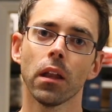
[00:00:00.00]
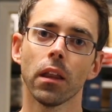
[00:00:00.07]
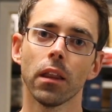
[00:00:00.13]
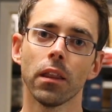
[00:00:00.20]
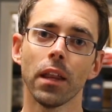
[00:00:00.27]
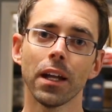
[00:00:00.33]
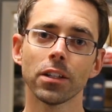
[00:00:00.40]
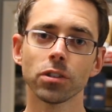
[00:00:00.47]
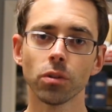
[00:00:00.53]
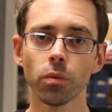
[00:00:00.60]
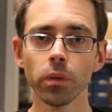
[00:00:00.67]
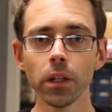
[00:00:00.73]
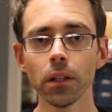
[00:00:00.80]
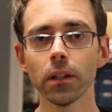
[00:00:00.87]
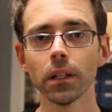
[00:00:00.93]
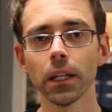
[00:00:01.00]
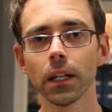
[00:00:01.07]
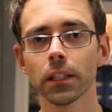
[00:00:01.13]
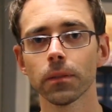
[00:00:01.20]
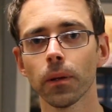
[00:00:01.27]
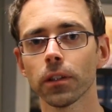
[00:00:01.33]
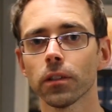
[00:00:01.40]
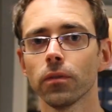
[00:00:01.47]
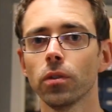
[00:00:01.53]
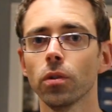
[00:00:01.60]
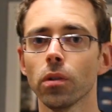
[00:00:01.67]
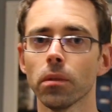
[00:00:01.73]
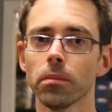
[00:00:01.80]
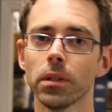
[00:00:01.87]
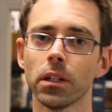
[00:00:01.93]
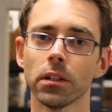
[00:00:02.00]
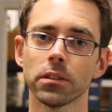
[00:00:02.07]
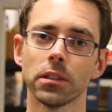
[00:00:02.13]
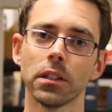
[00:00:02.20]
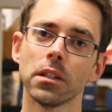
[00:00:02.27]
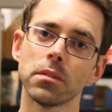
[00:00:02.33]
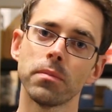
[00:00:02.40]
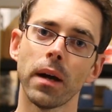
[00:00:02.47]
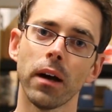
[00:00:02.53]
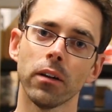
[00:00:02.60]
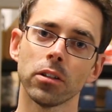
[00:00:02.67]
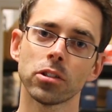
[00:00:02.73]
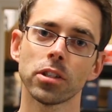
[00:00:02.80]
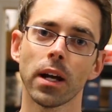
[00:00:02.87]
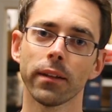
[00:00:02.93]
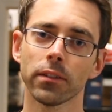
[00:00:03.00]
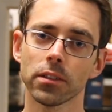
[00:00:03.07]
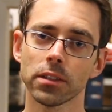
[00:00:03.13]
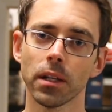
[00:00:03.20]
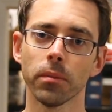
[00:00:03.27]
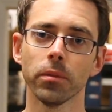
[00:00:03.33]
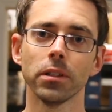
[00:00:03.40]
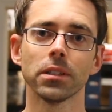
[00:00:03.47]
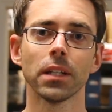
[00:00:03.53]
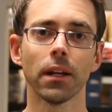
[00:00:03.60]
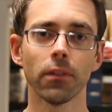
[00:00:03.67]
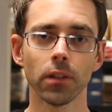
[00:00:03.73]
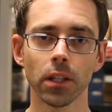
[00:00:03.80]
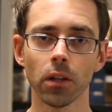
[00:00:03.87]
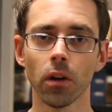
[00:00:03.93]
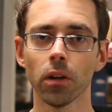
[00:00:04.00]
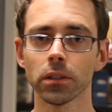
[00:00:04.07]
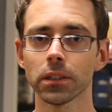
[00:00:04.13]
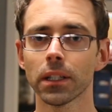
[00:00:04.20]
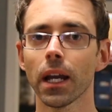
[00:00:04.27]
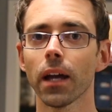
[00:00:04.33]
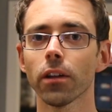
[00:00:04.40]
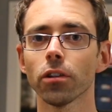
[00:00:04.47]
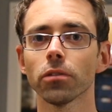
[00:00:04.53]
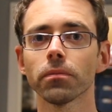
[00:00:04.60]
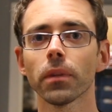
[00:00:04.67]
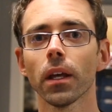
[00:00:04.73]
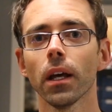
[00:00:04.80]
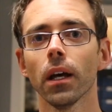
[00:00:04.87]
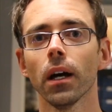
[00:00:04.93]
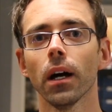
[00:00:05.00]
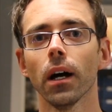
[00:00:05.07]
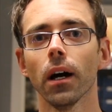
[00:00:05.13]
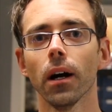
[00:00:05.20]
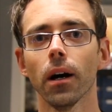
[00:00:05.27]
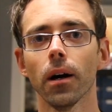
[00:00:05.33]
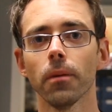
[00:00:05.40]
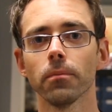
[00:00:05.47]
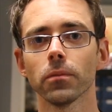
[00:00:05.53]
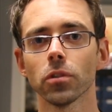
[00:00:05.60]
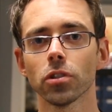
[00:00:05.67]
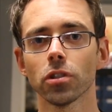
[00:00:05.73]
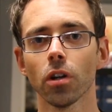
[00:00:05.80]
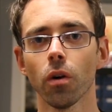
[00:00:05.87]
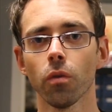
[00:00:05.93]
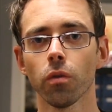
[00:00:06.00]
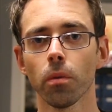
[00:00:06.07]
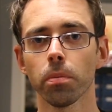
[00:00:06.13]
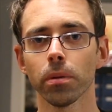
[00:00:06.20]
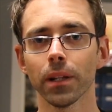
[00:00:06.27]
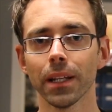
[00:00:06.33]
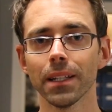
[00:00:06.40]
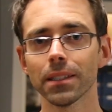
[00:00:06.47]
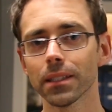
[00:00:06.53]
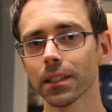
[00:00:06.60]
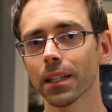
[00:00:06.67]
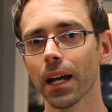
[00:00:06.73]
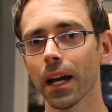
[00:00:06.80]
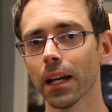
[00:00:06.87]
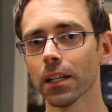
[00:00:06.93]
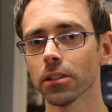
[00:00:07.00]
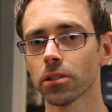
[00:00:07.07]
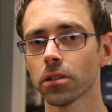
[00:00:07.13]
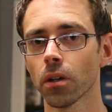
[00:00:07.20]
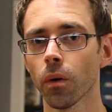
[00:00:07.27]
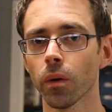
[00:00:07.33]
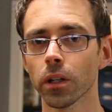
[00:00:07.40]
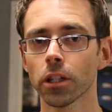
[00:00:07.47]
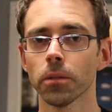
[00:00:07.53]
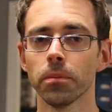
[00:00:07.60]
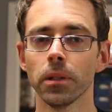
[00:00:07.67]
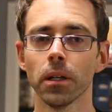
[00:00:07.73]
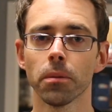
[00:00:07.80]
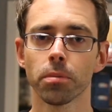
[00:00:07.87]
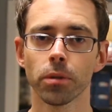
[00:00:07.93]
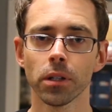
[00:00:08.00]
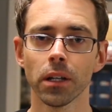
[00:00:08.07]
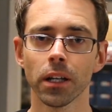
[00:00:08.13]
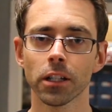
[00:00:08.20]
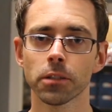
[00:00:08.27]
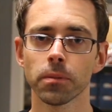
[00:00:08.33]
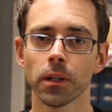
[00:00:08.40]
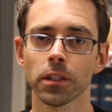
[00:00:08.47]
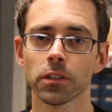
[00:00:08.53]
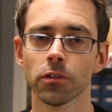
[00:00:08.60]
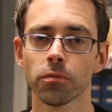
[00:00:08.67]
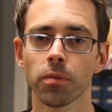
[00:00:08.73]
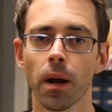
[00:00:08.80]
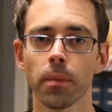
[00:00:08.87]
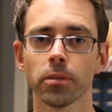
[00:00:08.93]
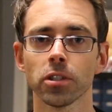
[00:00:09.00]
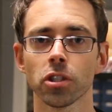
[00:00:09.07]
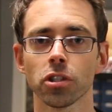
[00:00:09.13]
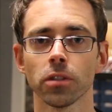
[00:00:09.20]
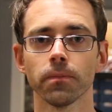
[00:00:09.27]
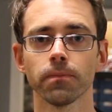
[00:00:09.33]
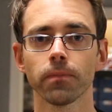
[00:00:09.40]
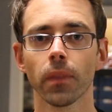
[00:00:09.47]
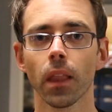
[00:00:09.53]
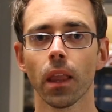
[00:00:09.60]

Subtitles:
That is a really expensive unit because it is balance shaft assemblies and everything all together. So replacing that is going to be a pretty expensive proposition.